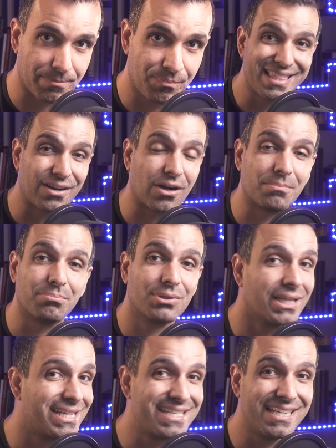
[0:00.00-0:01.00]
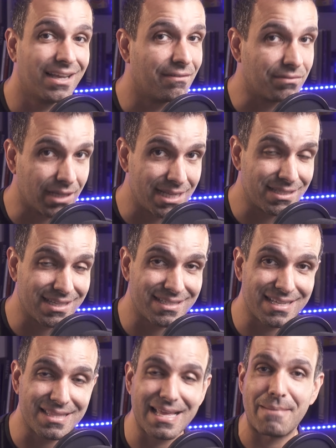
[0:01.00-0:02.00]
There are plenty of
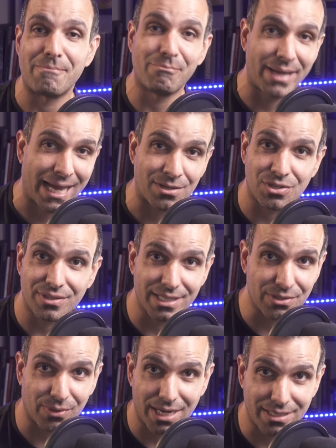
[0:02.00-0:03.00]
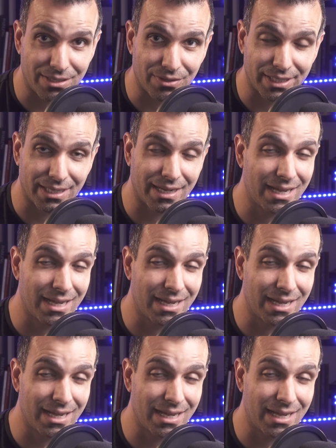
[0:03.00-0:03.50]
lenses that match this criteria,